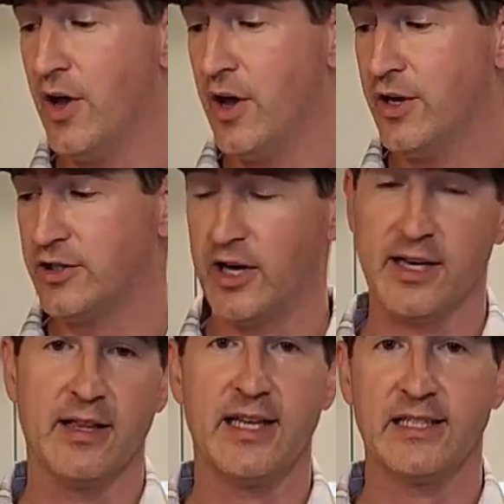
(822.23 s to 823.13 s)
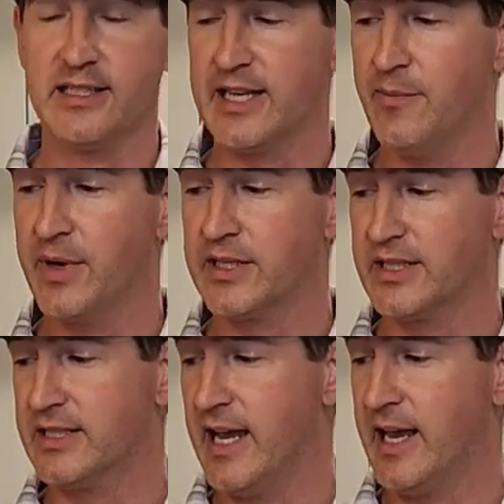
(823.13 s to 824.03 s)
you're talking less than 10 bucks a
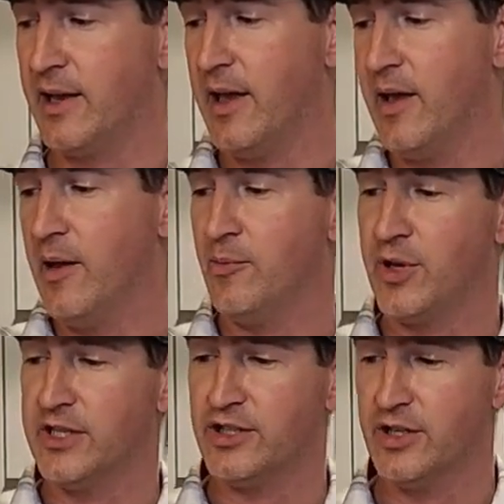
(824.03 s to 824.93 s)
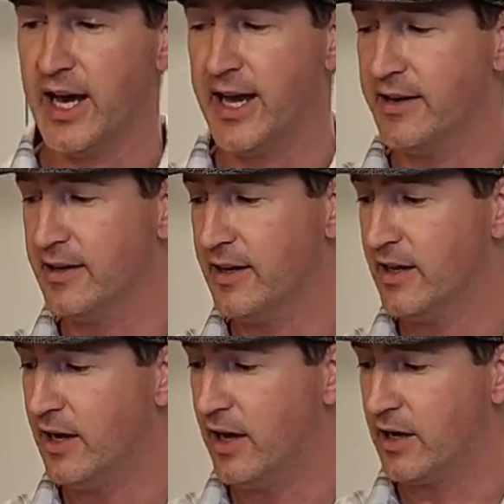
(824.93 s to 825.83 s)
steak, plus you got
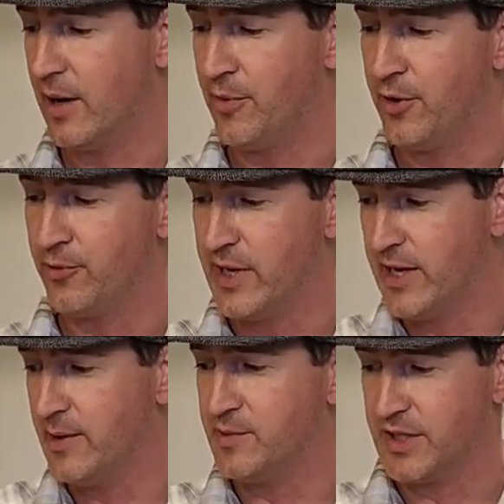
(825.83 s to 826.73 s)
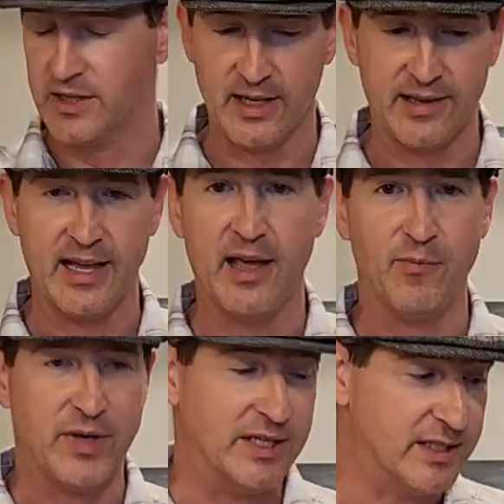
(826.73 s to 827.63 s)
a couple of ribs and you got the end
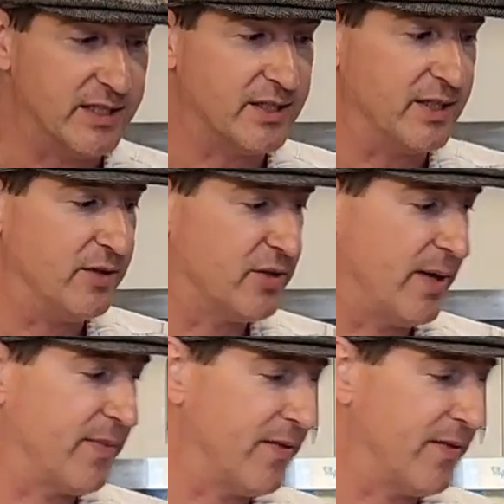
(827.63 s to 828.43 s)
pieces to do something